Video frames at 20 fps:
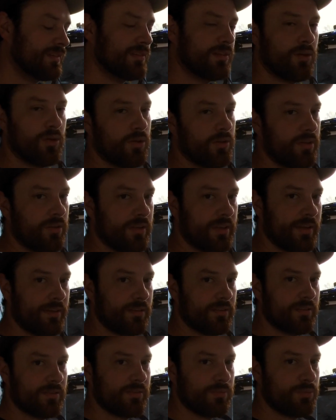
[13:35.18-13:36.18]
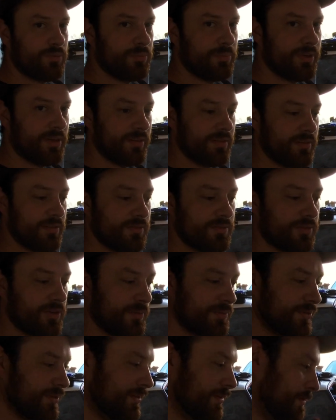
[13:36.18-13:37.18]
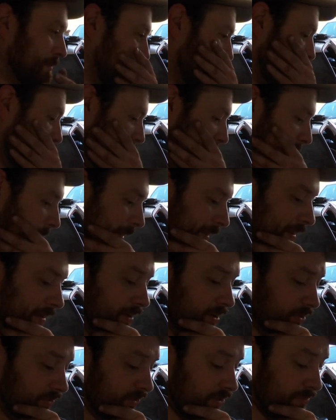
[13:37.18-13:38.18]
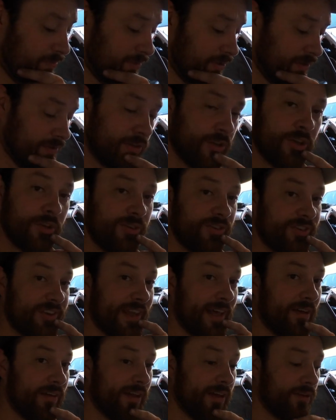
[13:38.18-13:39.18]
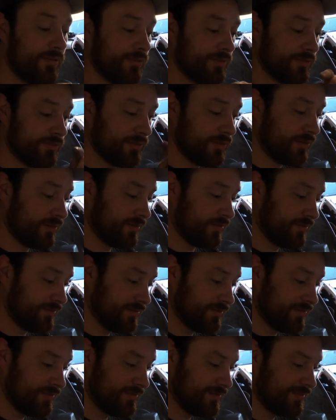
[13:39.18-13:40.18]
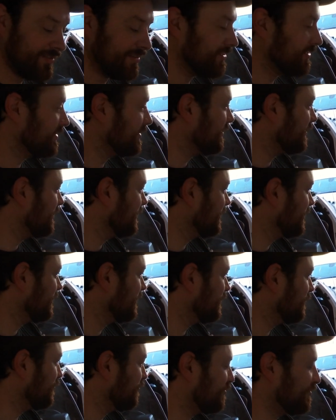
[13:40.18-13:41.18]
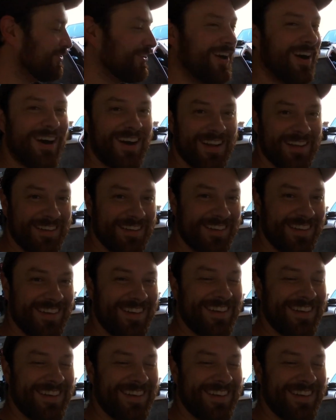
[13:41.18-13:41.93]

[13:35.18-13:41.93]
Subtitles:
All the links will be in the description. And also a huge shout out to our Franz,